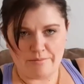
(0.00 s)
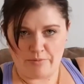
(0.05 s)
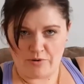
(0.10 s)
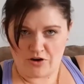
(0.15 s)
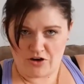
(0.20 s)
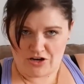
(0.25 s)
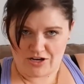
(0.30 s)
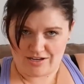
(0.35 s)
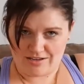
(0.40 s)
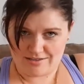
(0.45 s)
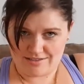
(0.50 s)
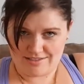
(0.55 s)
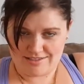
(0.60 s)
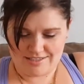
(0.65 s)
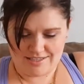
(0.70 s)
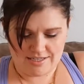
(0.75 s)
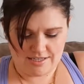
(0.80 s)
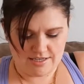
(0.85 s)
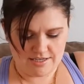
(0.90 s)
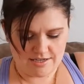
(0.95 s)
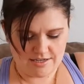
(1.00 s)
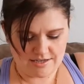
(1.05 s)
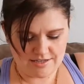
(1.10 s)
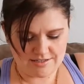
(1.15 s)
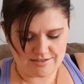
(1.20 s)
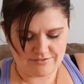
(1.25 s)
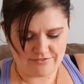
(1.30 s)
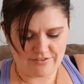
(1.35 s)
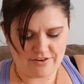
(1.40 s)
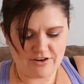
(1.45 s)
box. And
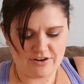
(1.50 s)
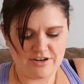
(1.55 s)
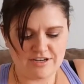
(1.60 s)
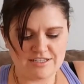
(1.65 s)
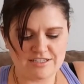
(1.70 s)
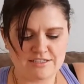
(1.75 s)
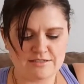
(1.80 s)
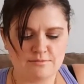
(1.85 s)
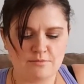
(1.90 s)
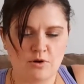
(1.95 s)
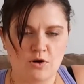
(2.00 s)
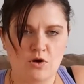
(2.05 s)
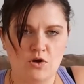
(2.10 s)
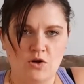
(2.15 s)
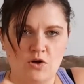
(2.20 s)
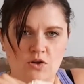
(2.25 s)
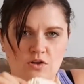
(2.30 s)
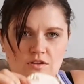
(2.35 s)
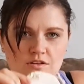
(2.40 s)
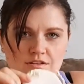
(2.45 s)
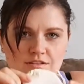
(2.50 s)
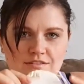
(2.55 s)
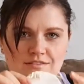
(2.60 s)
it's very small.